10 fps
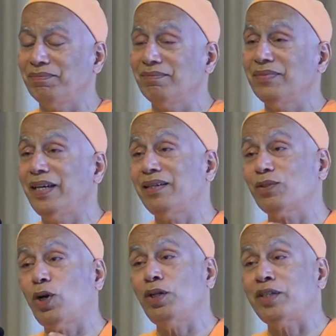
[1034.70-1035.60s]
their
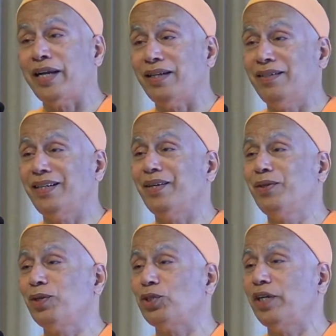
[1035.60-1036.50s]
contract, they're
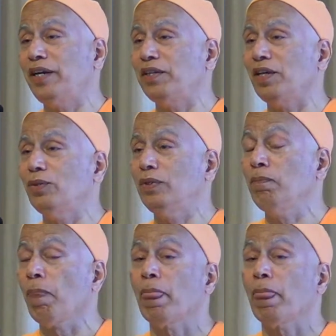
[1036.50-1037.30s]
going to share it equal,